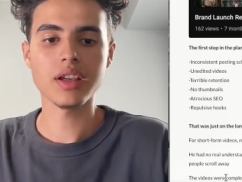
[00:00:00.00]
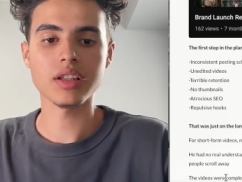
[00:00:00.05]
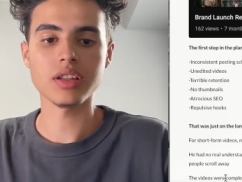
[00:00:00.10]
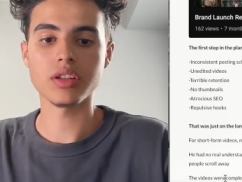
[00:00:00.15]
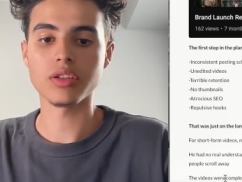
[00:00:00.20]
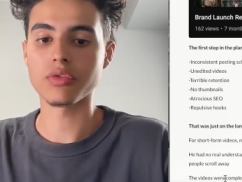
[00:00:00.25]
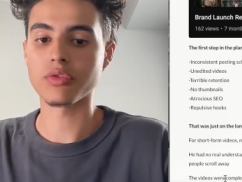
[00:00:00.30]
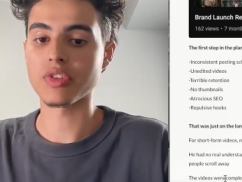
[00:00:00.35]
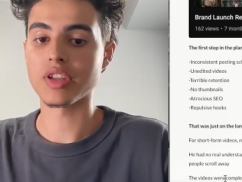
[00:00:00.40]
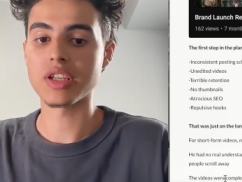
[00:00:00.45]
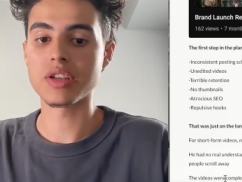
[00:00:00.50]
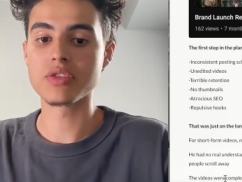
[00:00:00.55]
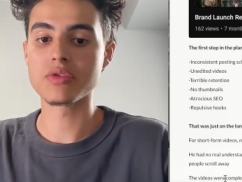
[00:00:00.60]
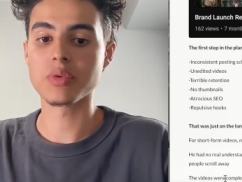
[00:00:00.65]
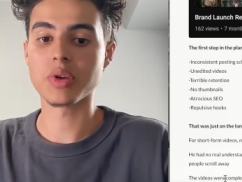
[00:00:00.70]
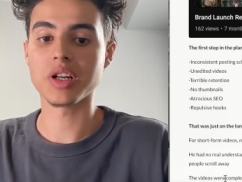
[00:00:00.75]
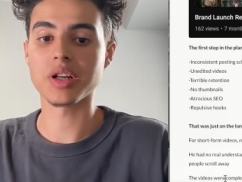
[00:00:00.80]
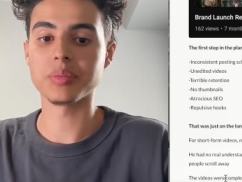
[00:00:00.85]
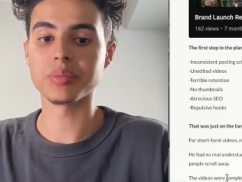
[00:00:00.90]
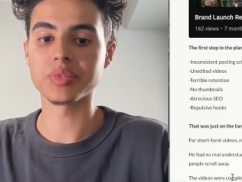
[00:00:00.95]
The videos
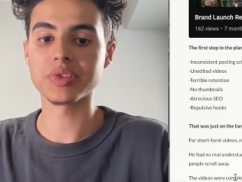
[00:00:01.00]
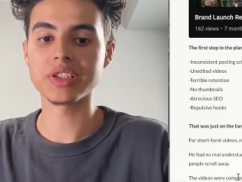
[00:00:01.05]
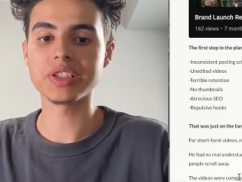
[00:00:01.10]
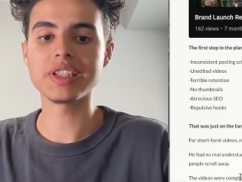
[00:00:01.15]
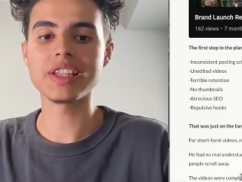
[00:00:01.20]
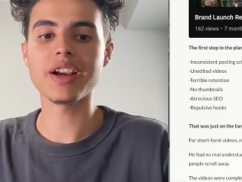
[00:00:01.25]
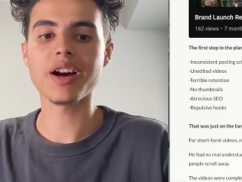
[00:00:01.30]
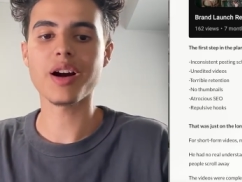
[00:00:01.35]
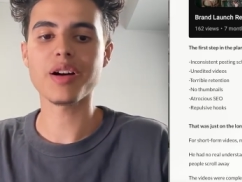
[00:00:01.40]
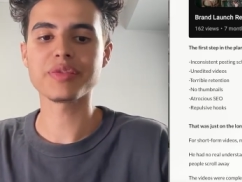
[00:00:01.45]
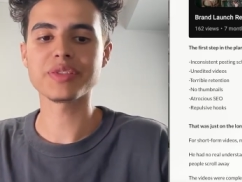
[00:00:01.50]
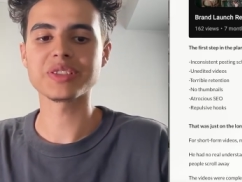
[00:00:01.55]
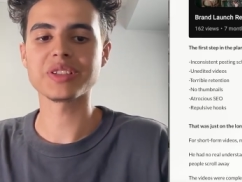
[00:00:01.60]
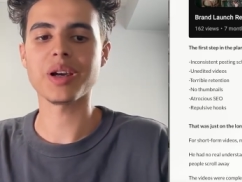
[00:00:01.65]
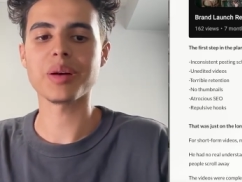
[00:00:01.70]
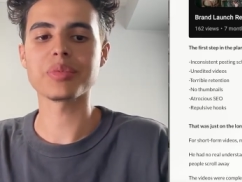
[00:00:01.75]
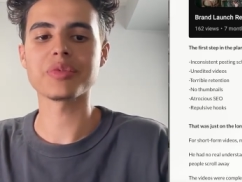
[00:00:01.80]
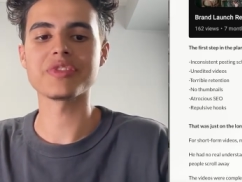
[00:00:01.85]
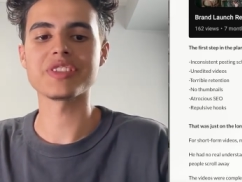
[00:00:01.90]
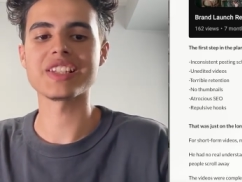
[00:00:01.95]
were completely off the
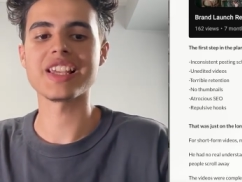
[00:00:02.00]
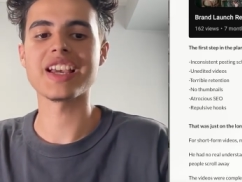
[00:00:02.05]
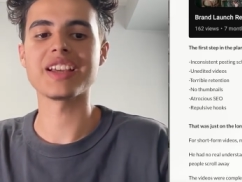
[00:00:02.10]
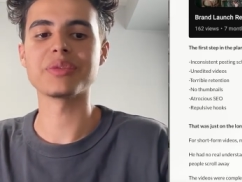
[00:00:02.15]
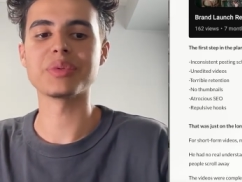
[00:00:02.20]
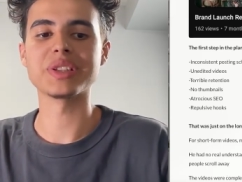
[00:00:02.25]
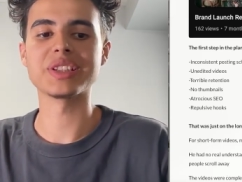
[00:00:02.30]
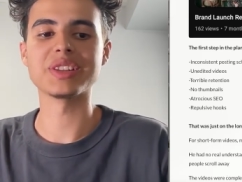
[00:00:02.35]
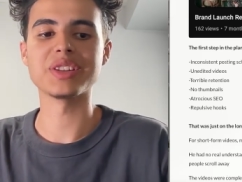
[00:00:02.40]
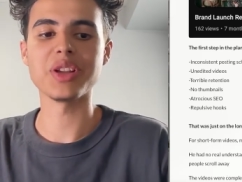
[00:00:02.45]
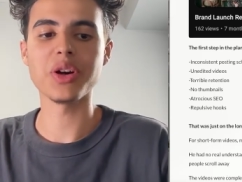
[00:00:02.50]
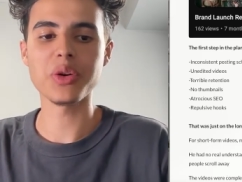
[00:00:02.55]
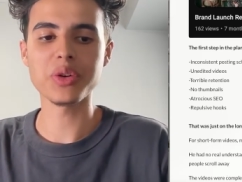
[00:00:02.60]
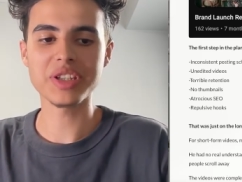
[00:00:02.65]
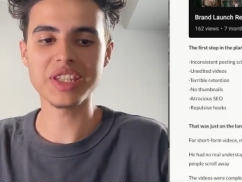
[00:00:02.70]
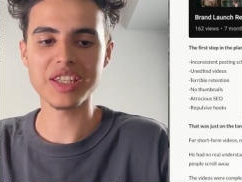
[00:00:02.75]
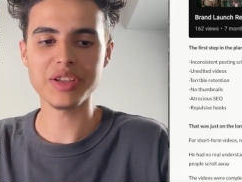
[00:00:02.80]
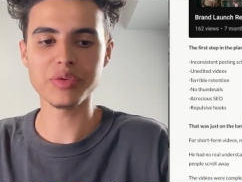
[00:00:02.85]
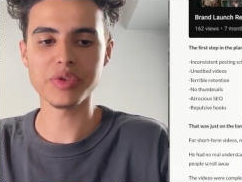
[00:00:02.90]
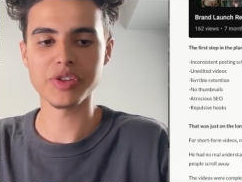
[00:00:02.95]
top of his head with no
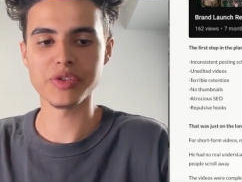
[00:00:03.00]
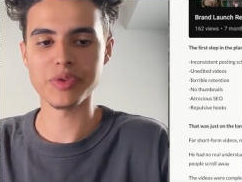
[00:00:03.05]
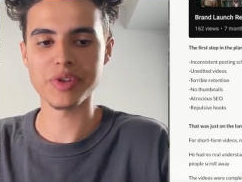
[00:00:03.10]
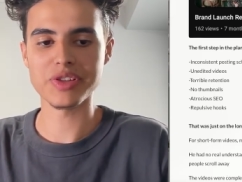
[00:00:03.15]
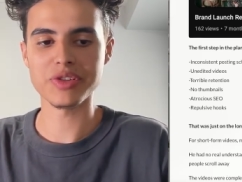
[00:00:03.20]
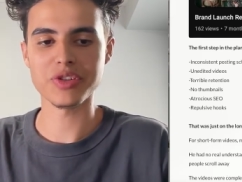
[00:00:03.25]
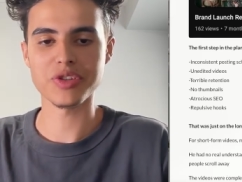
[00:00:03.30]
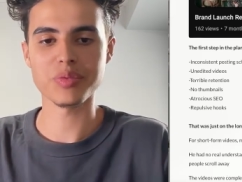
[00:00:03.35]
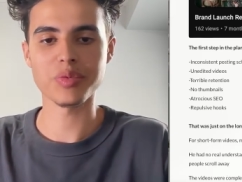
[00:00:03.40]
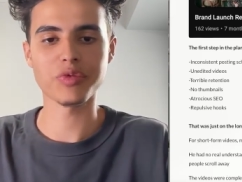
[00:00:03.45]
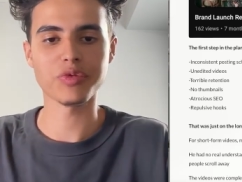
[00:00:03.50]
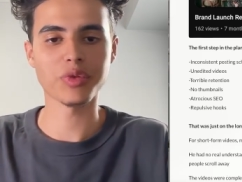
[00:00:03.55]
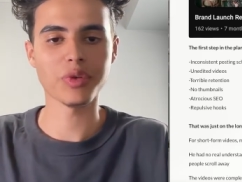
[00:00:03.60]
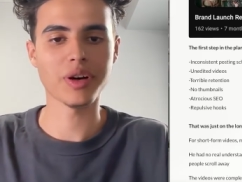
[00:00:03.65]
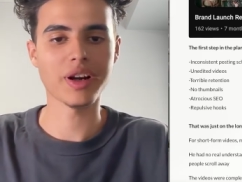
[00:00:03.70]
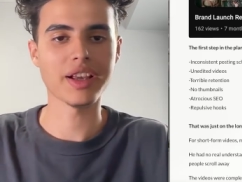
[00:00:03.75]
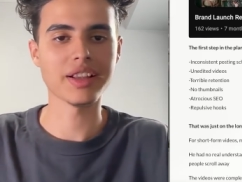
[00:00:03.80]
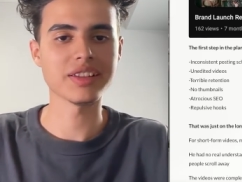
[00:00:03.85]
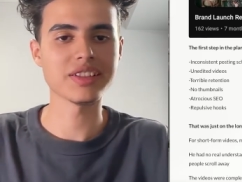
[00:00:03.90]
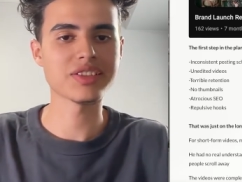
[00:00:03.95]
keyword research
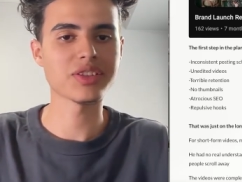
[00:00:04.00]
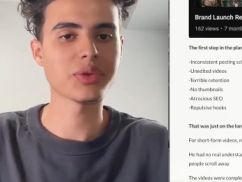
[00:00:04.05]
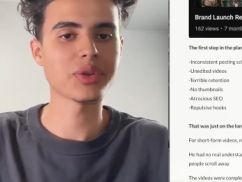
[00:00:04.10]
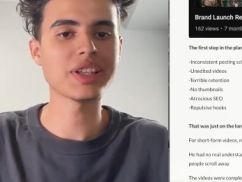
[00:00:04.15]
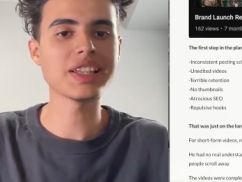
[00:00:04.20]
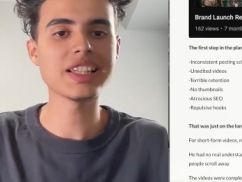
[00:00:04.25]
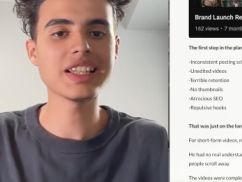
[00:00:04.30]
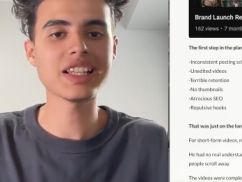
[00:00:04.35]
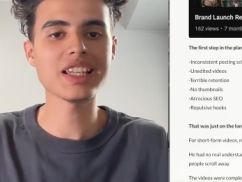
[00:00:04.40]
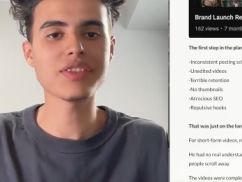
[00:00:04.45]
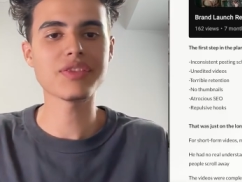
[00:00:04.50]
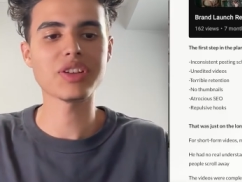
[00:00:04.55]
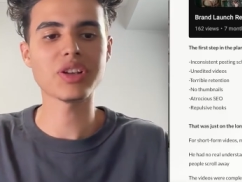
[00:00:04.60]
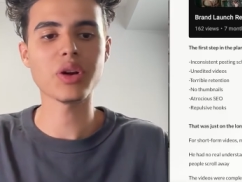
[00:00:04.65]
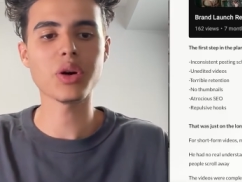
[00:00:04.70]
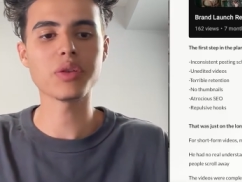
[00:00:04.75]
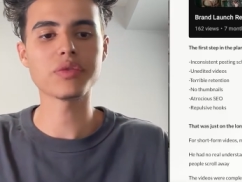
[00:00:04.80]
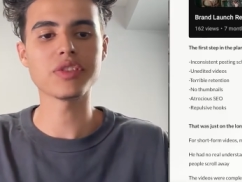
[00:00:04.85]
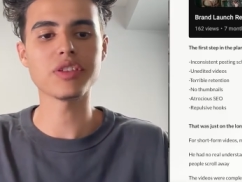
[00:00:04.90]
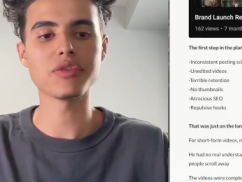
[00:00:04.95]
beforehand. So he didn't even
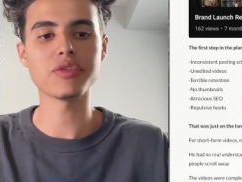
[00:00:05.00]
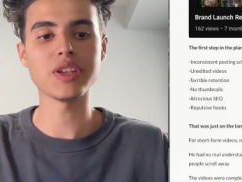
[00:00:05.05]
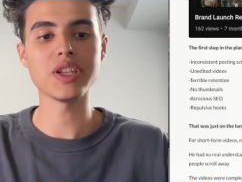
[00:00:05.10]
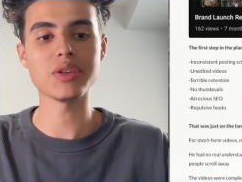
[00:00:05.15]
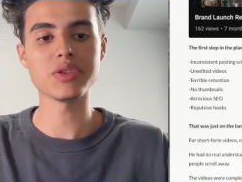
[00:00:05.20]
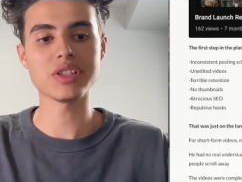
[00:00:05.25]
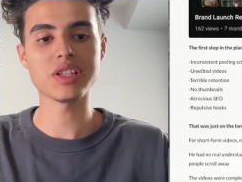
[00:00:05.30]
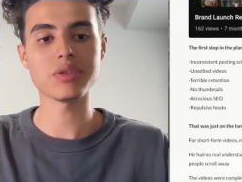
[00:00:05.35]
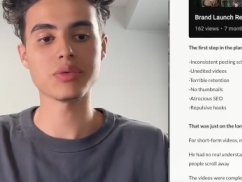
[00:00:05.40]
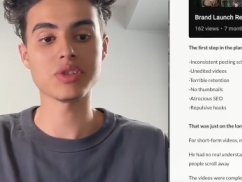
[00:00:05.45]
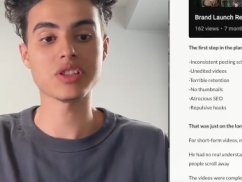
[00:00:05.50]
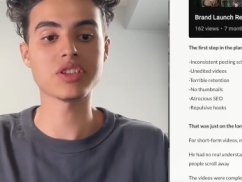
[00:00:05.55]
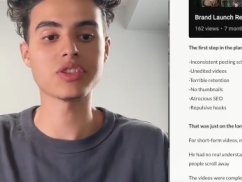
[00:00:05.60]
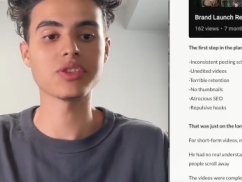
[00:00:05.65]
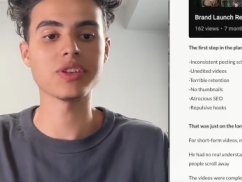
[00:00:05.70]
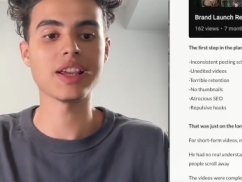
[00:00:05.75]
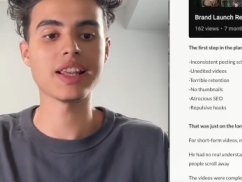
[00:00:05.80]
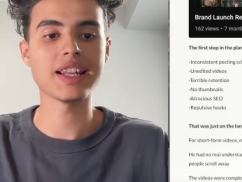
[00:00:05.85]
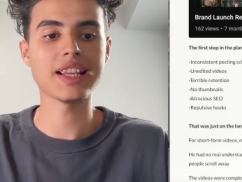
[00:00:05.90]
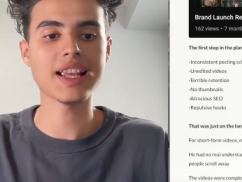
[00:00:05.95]
know if the videos he was
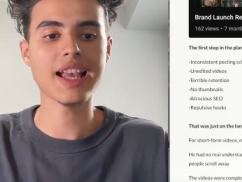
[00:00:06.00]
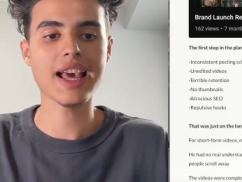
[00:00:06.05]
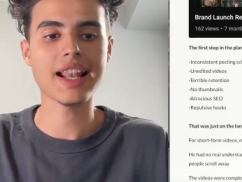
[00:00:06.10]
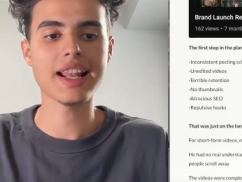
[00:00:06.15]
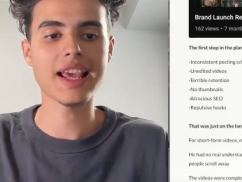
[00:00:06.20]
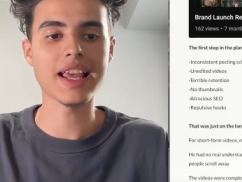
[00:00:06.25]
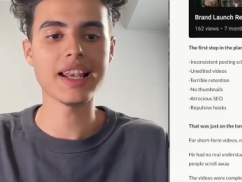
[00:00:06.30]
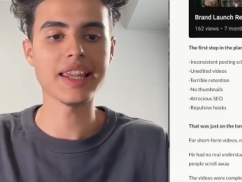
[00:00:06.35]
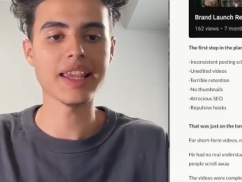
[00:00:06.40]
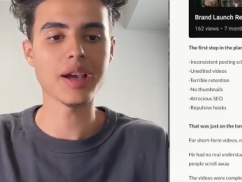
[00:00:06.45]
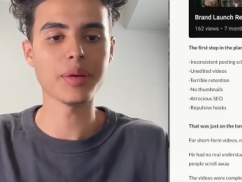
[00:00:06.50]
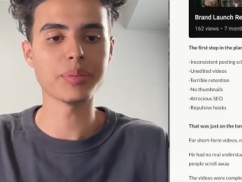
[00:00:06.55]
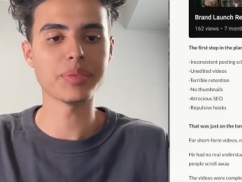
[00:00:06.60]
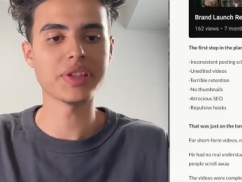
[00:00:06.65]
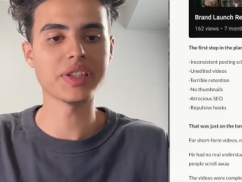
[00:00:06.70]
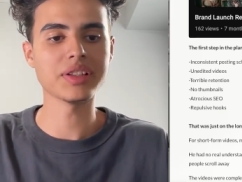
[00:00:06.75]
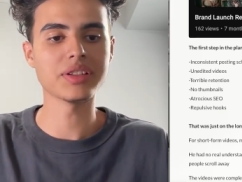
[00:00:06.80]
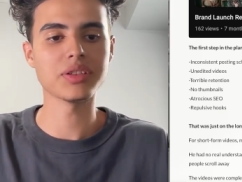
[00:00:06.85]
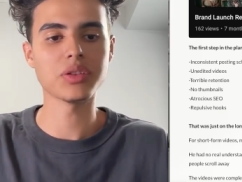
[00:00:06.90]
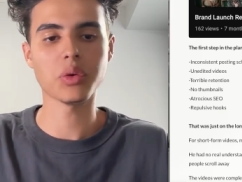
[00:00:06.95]
creating had any
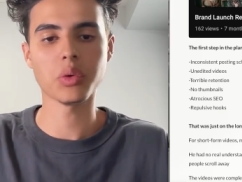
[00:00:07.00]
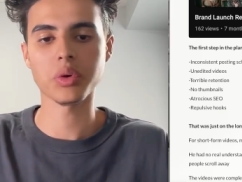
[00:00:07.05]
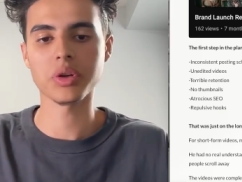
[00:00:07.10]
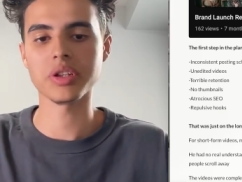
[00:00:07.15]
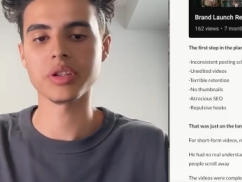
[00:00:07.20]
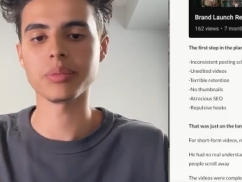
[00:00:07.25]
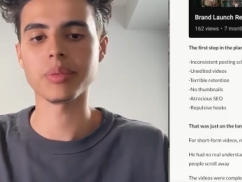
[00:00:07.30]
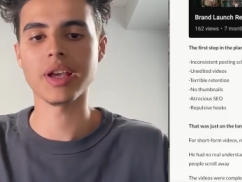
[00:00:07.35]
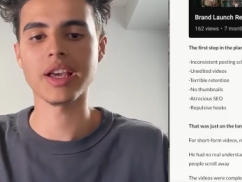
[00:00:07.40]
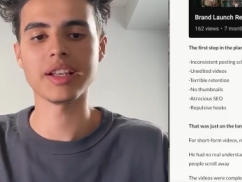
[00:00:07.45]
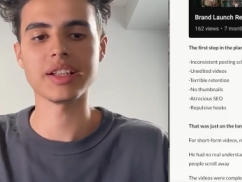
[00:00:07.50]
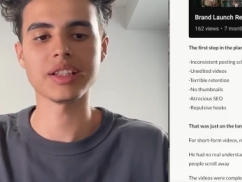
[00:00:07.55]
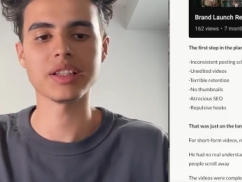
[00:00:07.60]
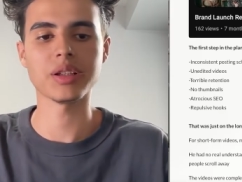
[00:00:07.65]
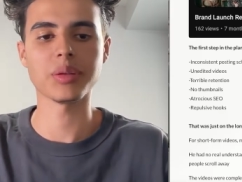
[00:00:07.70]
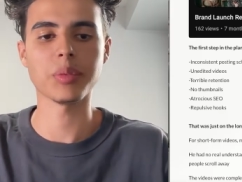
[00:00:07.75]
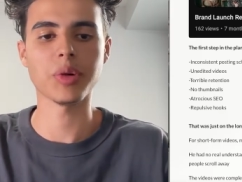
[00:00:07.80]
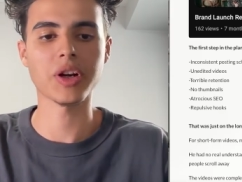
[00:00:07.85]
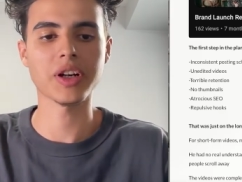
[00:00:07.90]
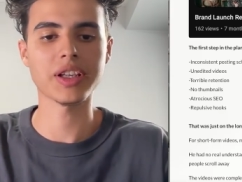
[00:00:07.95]
appeal or demand in
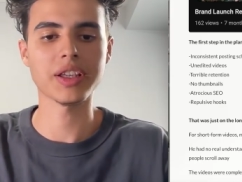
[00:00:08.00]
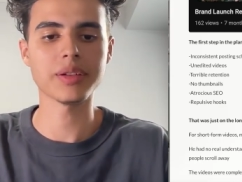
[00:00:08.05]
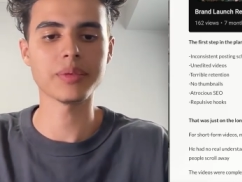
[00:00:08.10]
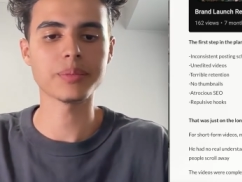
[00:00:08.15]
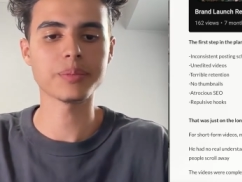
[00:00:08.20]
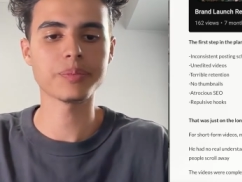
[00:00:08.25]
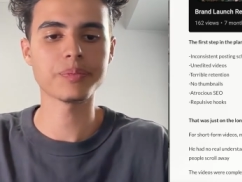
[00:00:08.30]
the market.